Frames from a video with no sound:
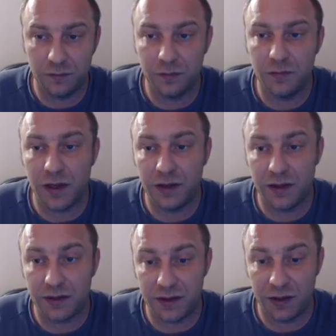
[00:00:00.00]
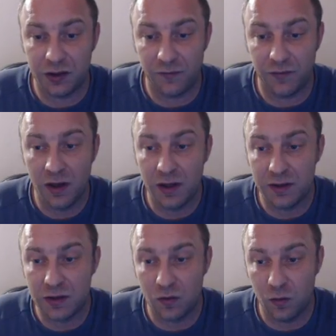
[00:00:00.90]
knight takes h seven,
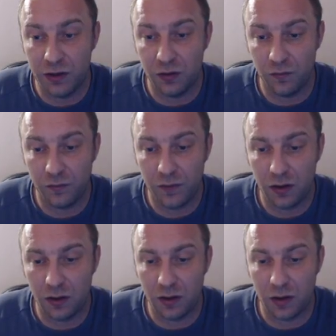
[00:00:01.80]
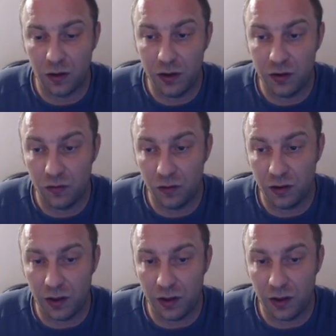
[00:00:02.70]
this queen to uh, queen to